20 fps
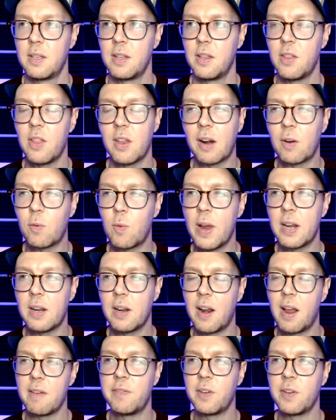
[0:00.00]
that I read
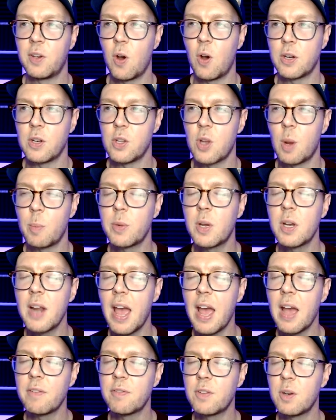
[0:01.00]
and I've forgotten. So I'm gonna
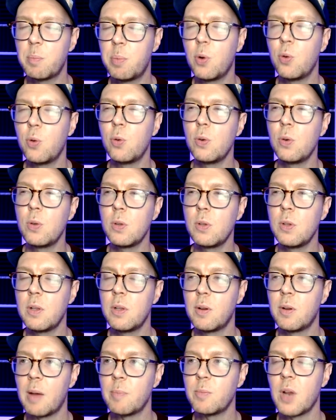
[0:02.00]
have to
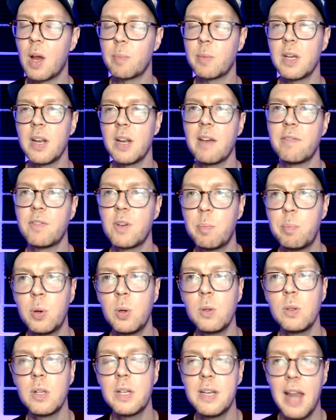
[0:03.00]
pull. I'm gonna have to
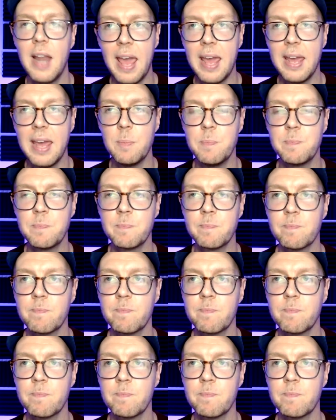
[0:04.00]
pull a name.